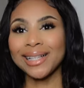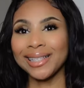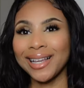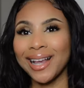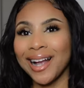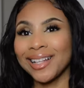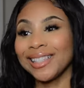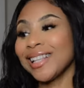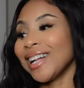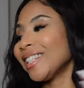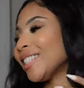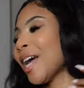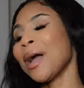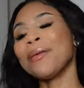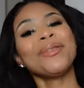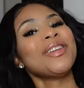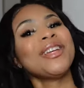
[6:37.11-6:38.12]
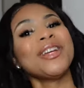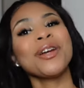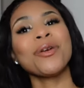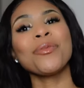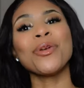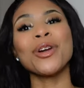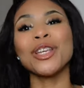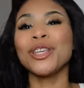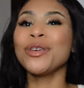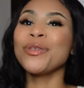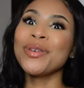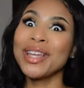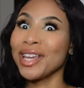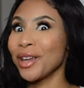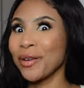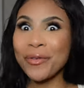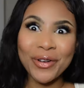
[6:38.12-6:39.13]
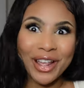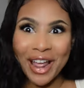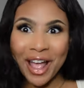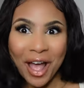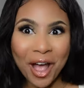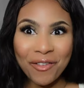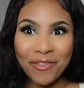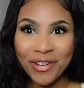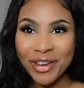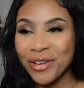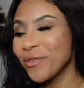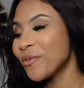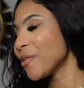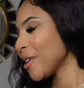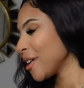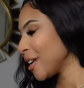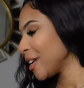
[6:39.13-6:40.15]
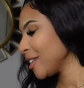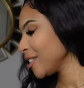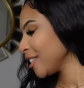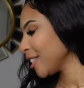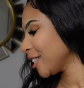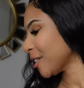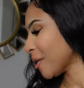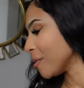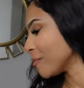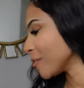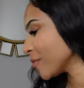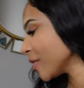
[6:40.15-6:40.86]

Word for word: Yeah, it's that time of year where you eat whatever you want. So I'm